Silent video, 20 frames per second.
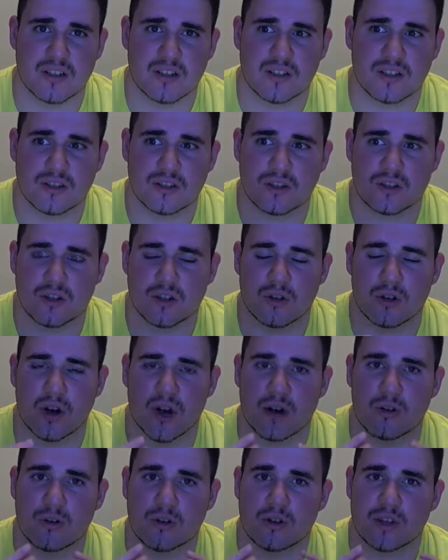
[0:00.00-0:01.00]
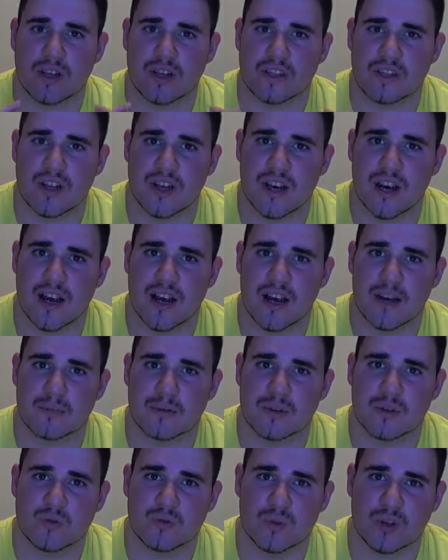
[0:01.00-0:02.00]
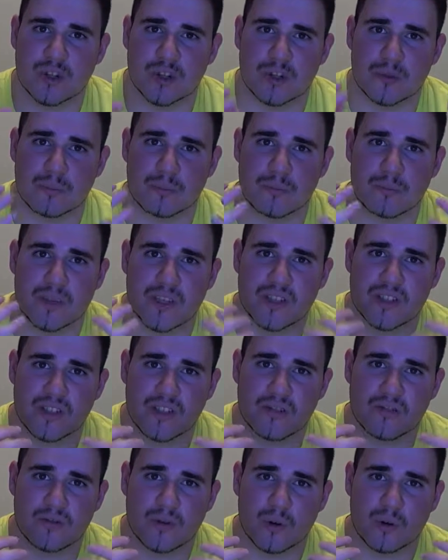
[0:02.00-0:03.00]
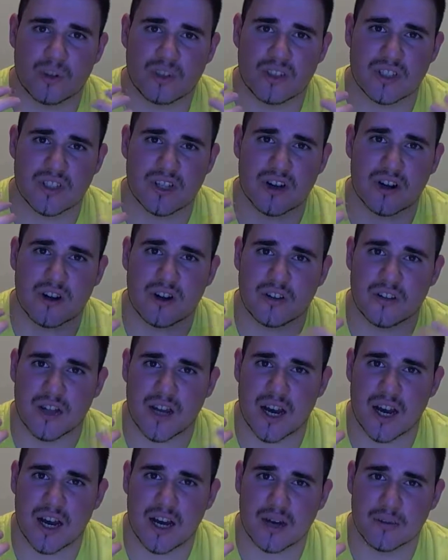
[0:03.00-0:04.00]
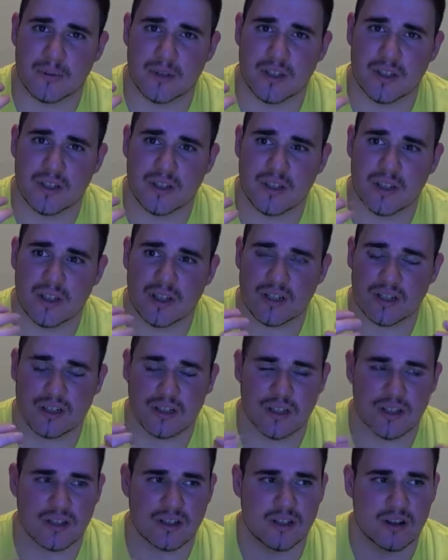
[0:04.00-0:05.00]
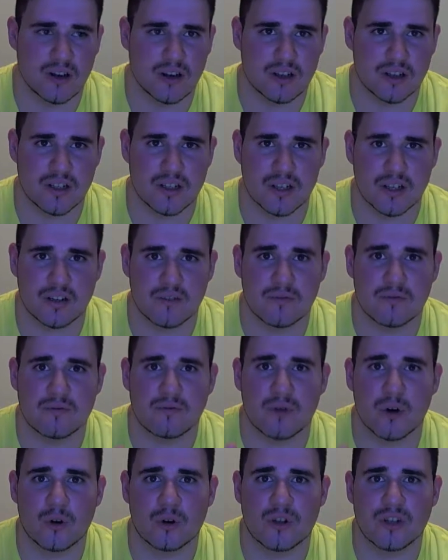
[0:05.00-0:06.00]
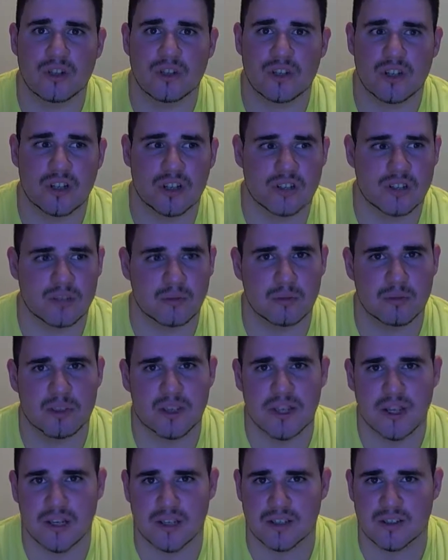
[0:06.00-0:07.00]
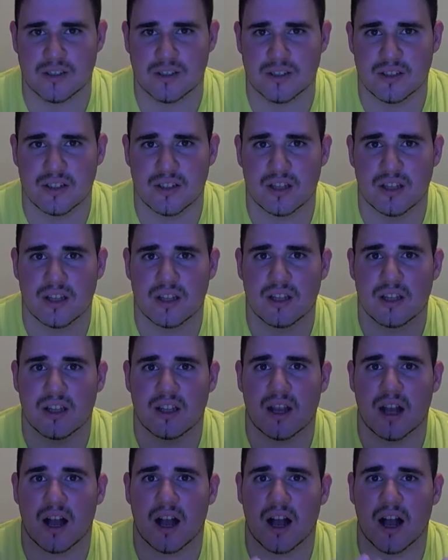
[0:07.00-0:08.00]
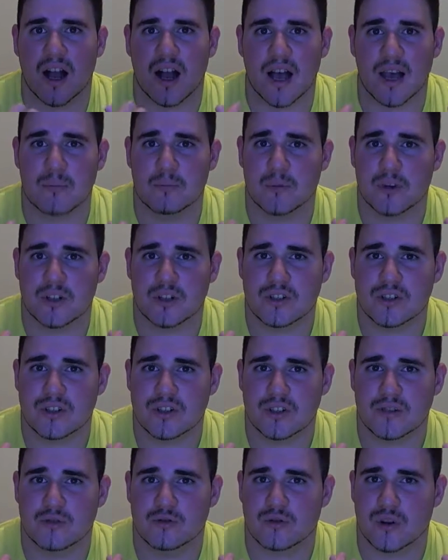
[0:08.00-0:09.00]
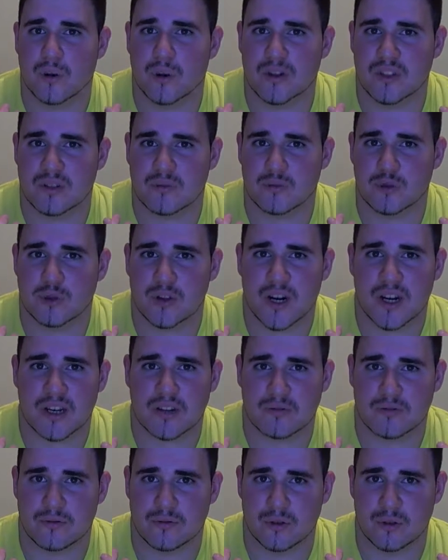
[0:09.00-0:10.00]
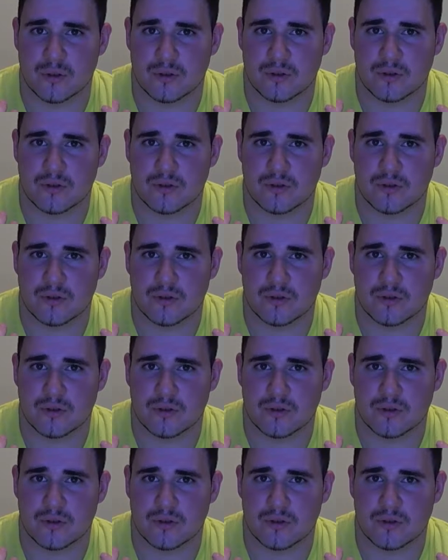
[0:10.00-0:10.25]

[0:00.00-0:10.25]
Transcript: So I want you guys to get hobbies where you're busy focusing on the hobby. Like gardening. Focus on some plants. I'm personally growing some dragon fruit.